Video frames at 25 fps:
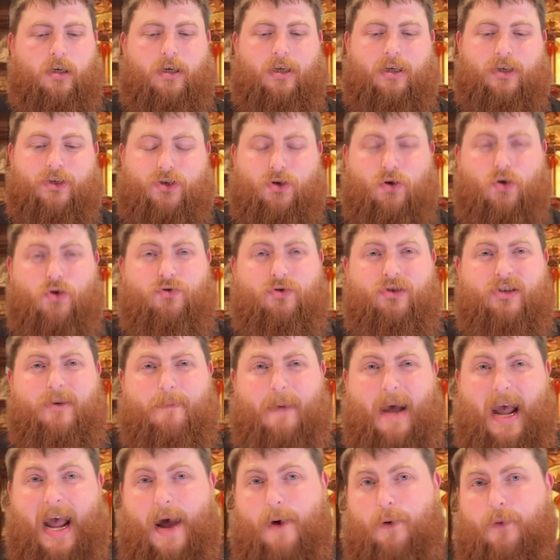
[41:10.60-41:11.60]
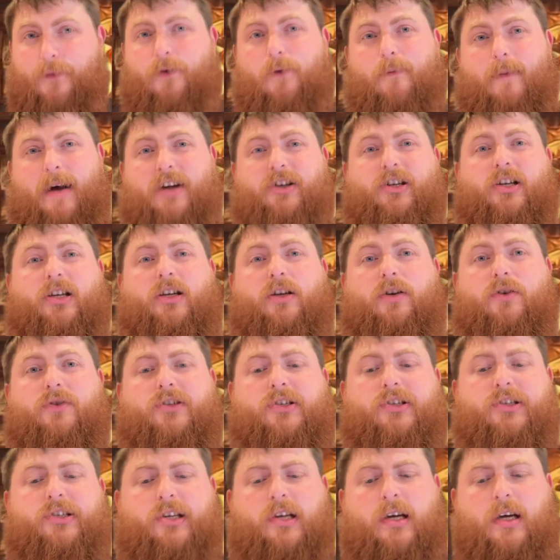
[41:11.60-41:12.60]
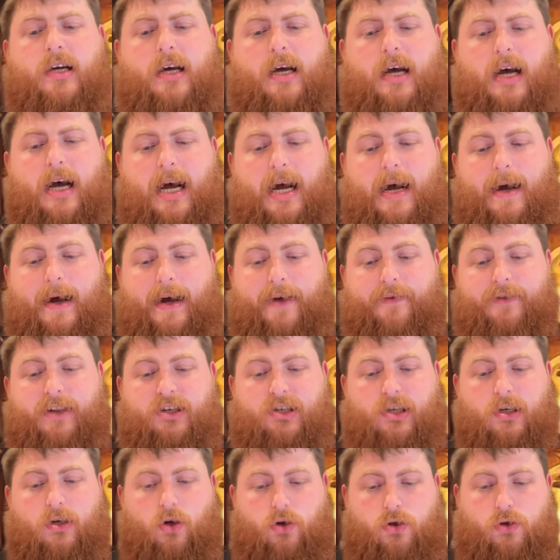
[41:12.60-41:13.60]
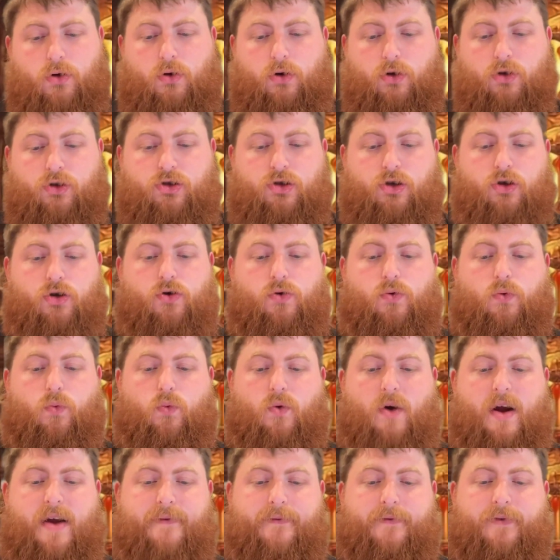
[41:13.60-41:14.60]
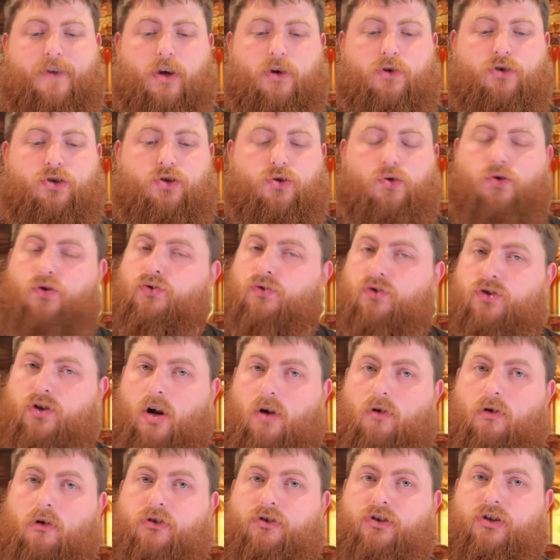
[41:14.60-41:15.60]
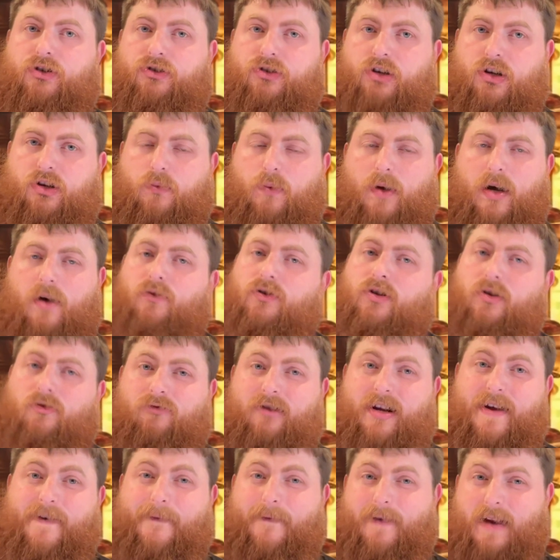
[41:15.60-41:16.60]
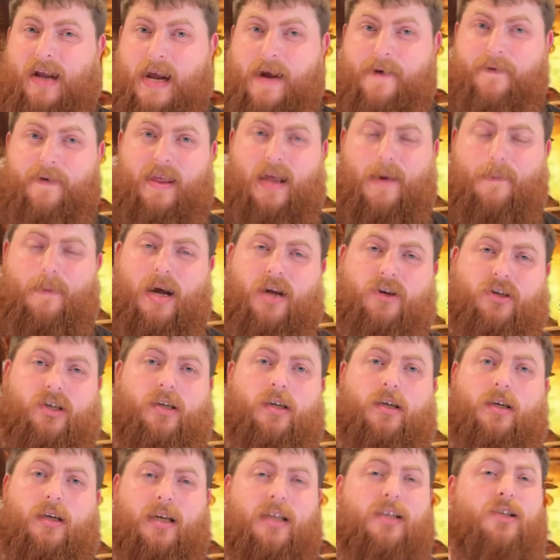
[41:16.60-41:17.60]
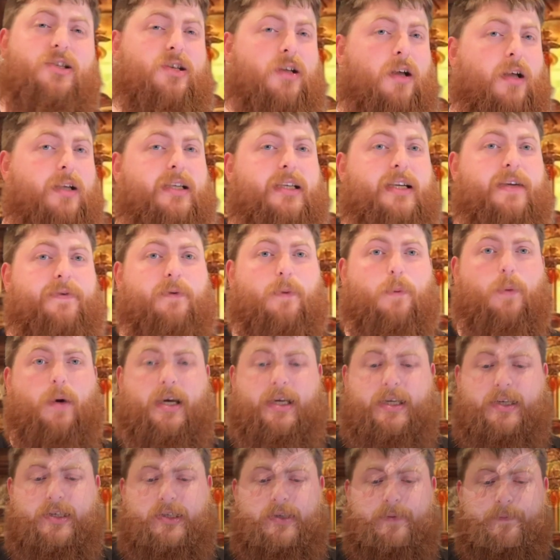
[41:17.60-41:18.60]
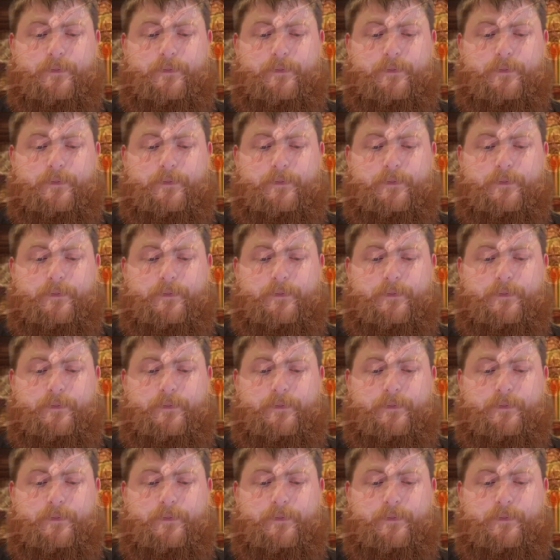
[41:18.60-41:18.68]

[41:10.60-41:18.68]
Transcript: Sorcerers are powerful magic users, and there's a lot you can do with those Sorcerous Origins as well to reflavour that magic in slightly different ways.